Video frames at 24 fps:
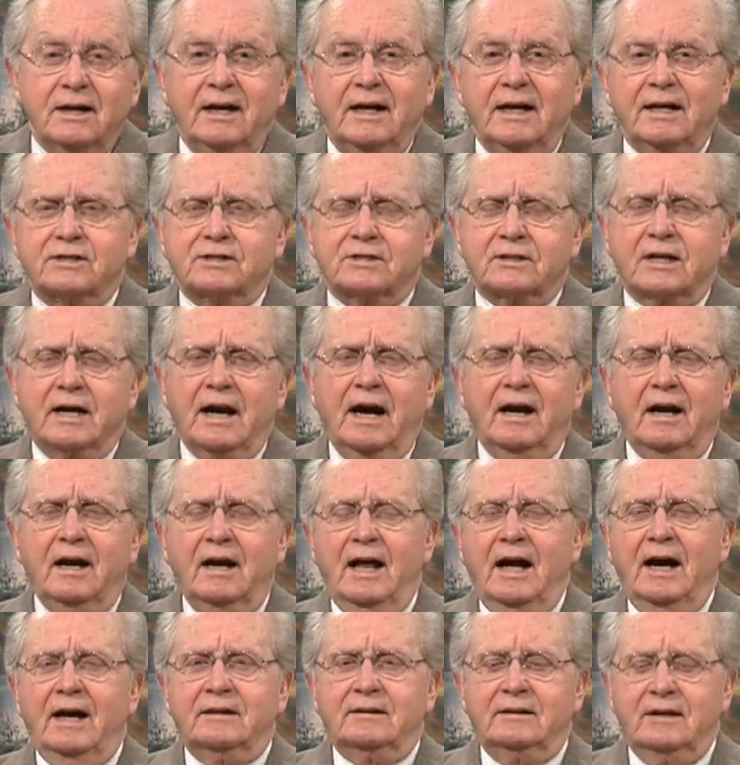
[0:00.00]
it's kind of
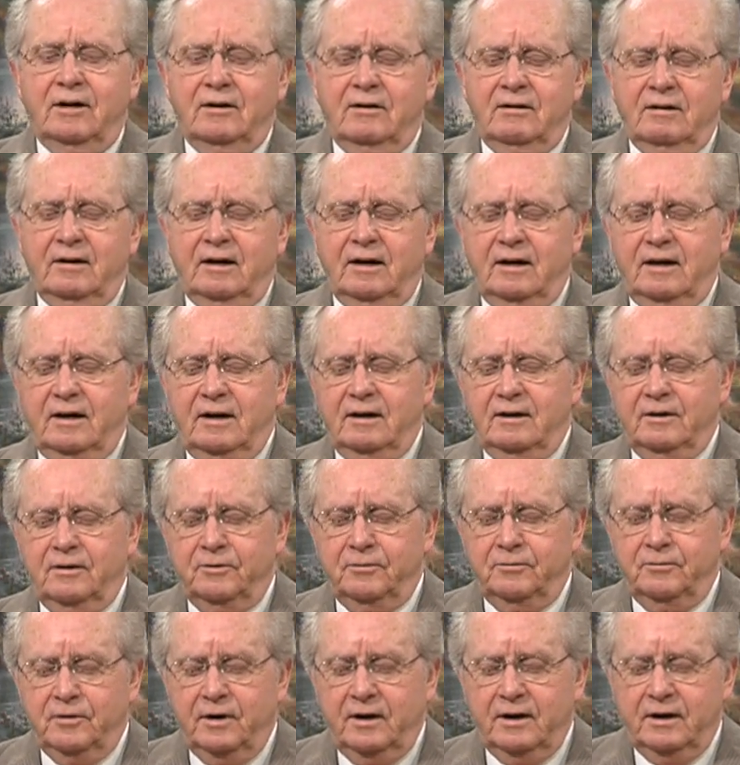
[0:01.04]
like they're uh, uh,
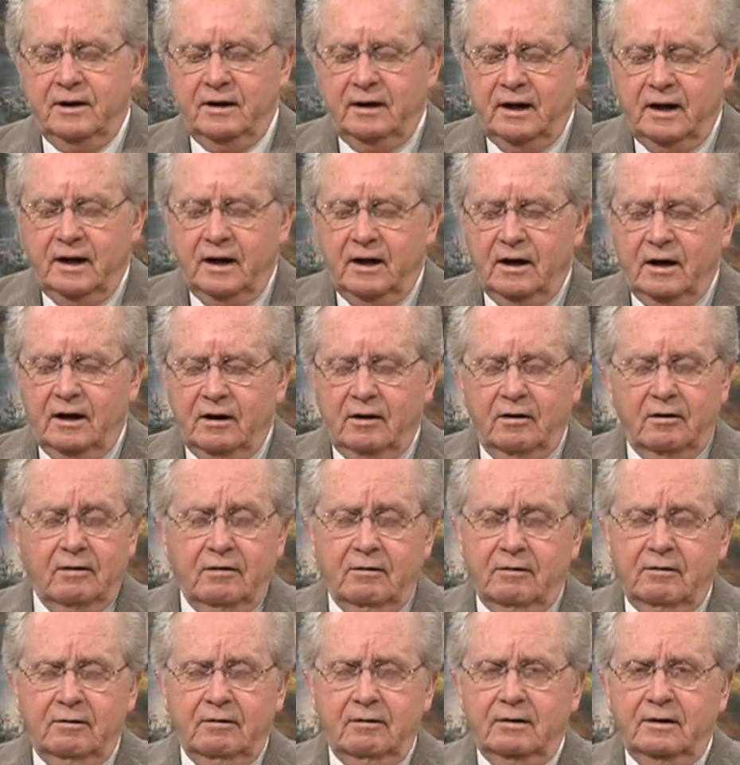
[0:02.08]
running
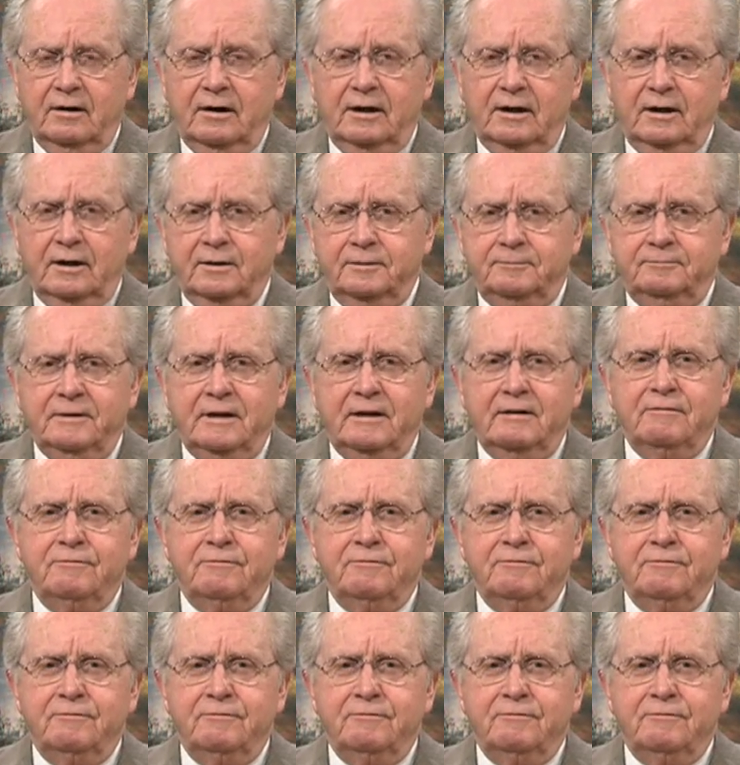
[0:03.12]
or uh,